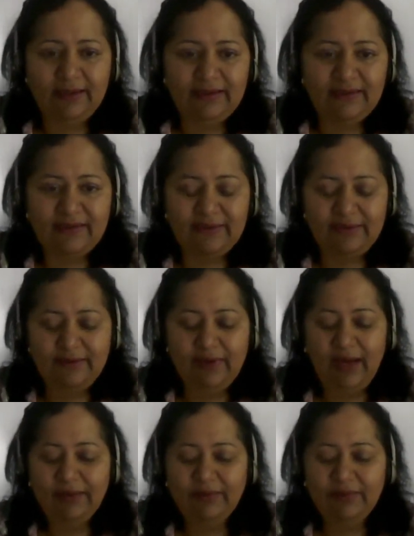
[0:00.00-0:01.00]

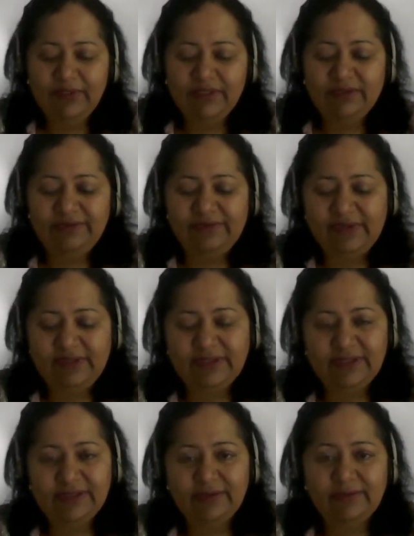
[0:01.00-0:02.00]
So I'm going to refer
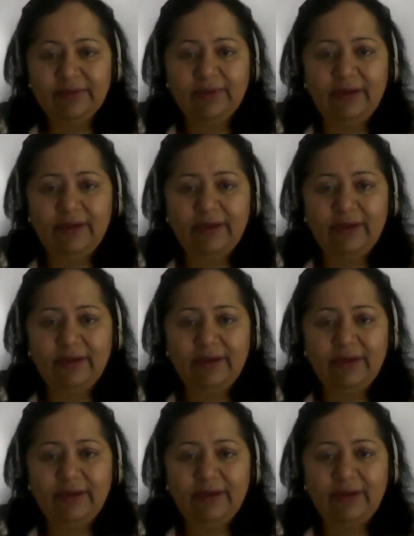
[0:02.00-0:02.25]
to